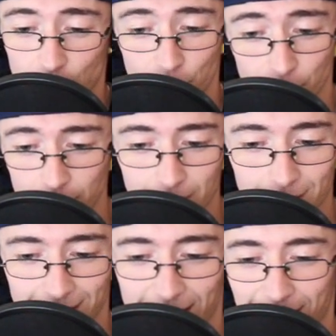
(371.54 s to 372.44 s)

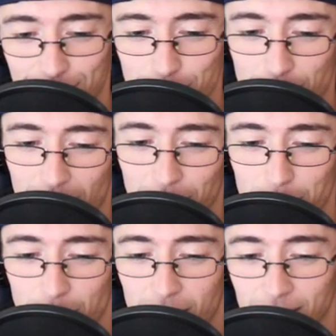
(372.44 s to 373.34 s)
good, and
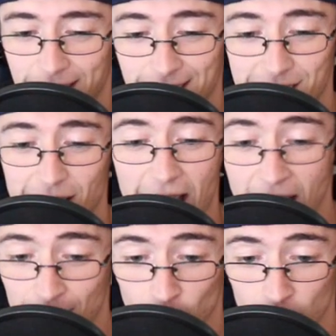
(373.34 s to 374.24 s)
Byron Bell is
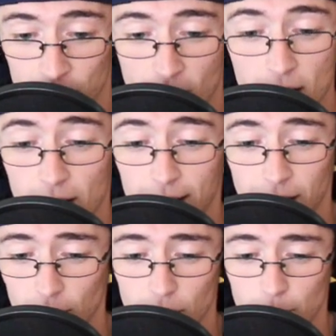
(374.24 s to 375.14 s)
average. And
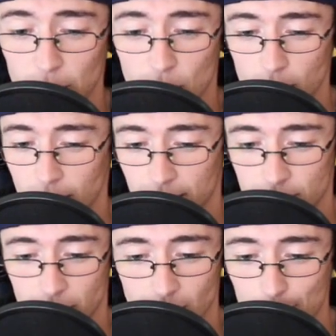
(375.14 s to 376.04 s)
they are going to be going
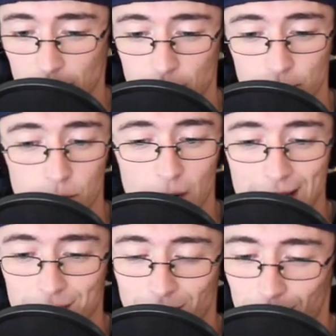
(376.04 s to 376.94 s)
against Ndamukong Suh,
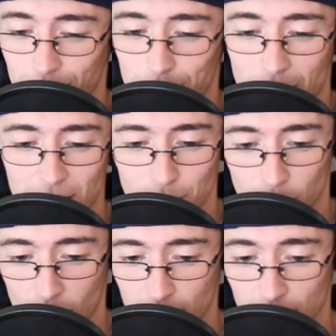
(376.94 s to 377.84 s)
Aaron Donald, and Michael
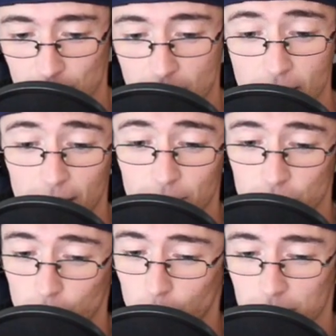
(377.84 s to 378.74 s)
Brockers.
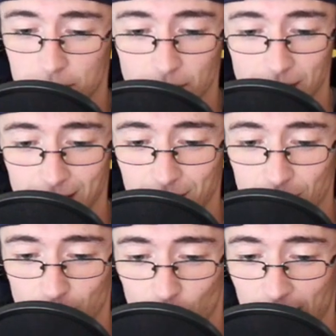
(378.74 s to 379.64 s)
Suh
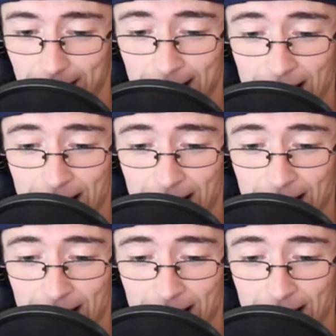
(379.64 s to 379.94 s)
is graded